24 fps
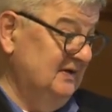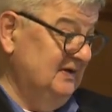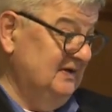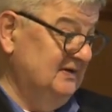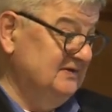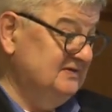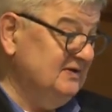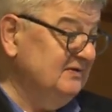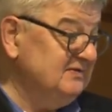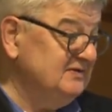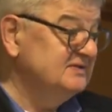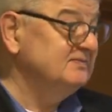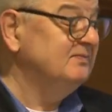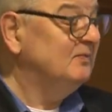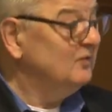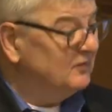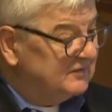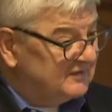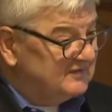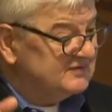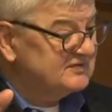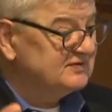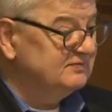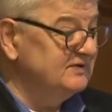So it's more
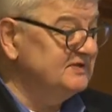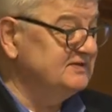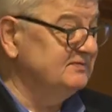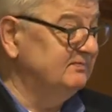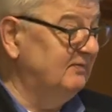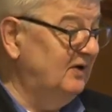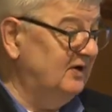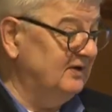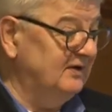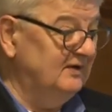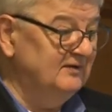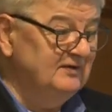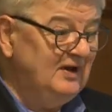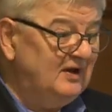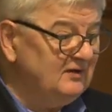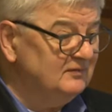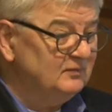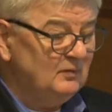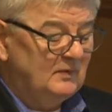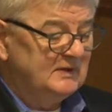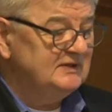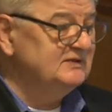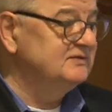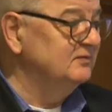the Swiss model, not
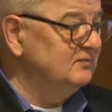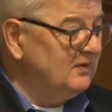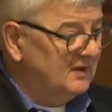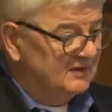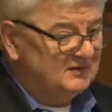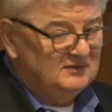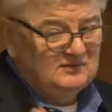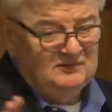one-to-one,